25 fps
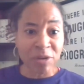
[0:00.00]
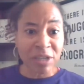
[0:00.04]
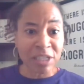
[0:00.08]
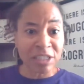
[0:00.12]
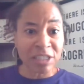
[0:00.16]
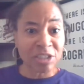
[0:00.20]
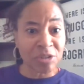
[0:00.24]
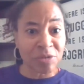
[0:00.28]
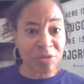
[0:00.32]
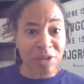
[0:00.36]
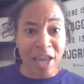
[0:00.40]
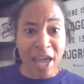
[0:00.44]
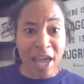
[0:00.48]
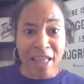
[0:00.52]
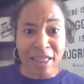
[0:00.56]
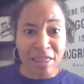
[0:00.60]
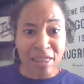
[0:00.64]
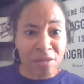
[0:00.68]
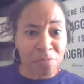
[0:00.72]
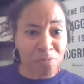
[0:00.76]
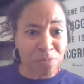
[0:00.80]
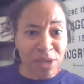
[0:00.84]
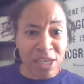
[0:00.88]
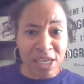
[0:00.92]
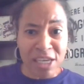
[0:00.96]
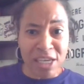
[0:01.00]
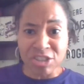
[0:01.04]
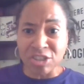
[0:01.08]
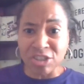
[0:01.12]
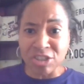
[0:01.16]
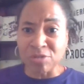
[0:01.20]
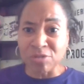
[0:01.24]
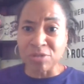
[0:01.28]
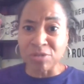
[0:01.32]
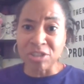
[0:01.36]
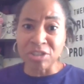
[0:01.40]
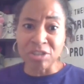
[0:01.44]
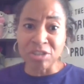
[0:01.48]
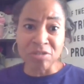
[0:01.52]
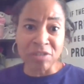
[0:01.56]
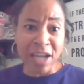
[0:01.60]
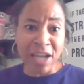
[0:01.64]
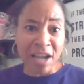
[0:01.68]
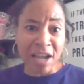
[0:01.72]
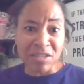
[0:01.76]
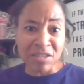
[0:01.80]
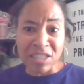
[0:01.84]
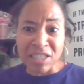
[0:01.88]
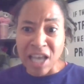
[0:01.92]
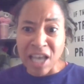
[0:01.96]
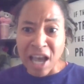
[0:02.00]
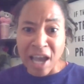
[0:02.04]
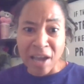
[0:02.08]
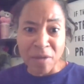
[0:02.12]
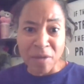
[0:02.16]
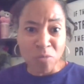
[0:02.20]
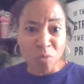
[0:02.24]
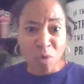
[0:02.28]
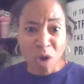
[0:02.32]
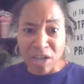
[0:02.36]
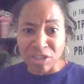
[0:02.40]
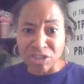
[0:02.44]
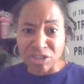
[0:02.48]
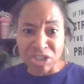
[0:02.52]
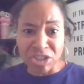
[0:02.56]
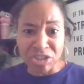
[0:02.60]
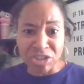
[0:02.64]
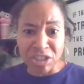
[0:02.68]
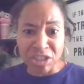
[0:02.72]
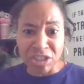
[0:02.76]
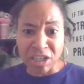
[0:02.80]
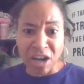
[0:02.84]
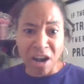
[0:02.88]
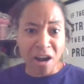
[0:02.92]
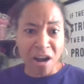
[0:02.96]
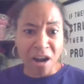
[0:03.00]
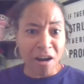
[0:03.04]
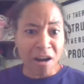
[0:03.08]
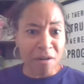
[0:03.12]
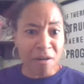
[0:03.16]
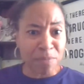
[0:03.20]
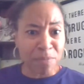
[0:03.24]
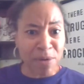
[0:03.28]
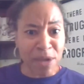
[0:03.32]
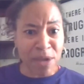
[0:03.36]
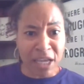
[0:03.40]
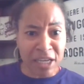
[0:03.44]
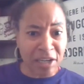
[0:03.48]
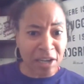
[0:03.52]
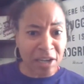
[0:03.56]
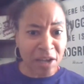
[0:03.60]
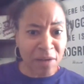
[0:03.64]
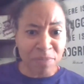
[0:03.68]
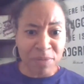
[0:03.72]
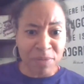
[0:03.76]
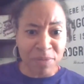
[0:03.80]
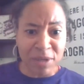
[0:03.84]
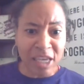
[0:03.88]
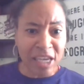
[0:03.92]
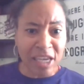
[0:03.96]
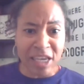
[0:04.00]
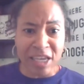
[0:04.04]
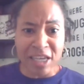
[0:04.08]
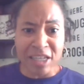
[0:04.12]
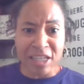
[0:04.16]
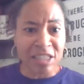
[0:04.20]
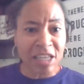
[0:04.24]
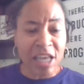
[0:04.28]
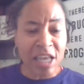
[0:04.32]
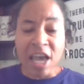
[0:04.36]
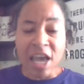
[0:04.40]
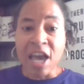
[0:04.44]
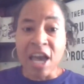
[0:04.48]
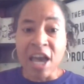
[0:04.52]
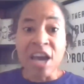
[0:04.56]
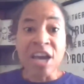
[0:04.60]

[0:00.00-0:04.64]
You can do it at the beach. You can do it outside, washing your car, picking up kids.